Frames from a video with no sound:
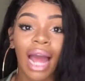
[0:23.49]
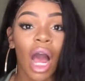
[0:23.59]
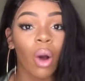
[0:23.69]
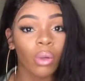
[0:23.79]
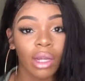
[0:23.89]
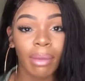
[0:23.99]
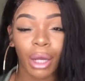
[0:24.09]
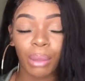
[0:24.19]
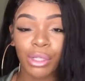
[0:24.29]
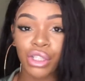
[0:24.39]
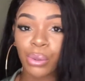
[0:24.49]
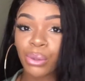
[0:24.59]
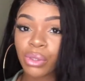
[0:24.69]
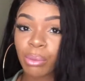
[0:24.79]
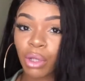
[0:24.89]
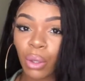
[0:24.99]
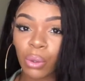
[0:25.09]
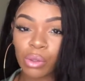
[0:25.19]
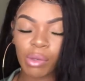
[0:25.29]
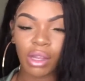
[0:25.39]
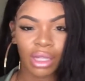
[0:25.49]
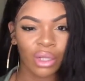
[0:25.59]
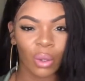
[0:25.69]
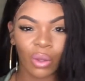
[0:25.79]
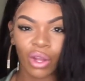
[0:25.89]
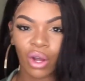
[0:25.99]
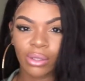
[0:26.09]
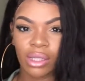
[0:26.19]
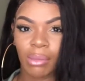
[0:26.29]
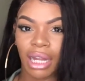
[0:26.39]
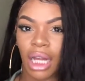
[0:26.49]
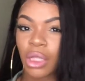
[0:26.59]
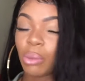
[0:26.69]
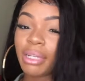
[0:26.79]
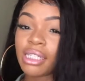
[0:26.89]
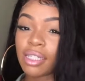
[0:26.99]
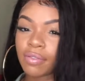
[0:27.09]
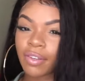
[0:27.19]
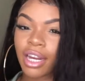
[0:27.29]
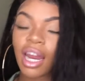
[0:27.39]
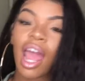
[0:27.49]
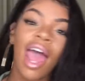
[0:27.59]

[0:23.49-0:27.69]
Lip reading: Not only am I going to be showing you some clothes, but this clothing haul is going to be, like, a little bit different.